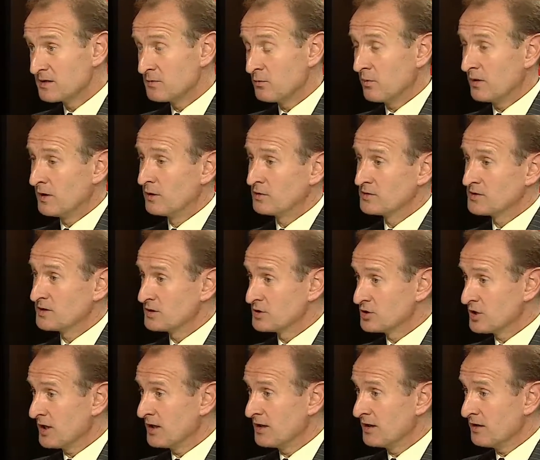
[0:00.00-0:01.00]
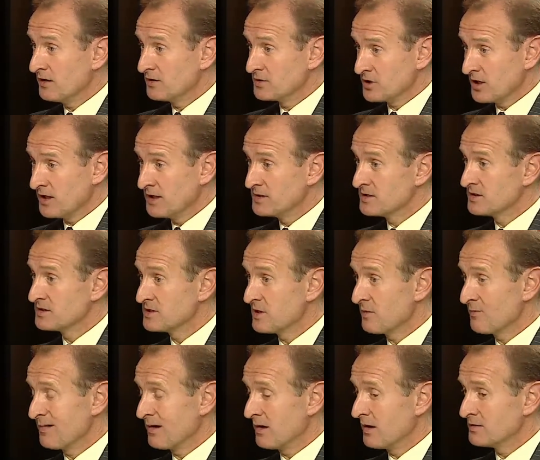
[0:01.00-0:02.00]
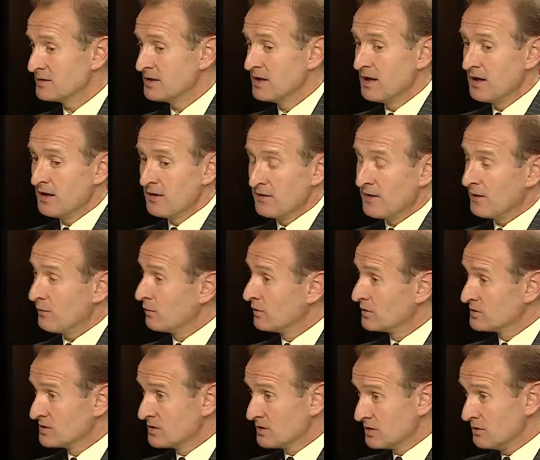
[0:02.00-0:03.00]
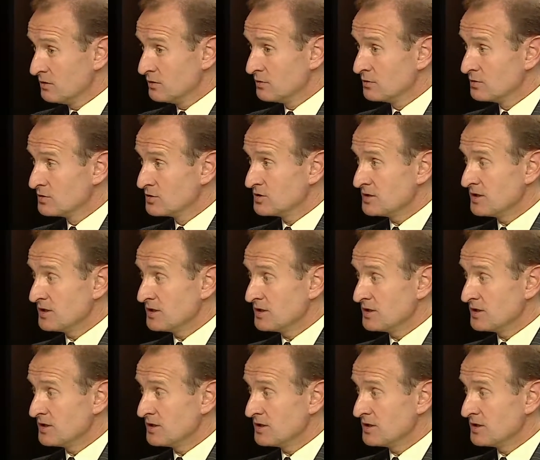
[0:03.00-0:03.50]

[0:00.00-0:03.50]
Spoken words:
One looks at China, Chinese contemporary art, that was huge.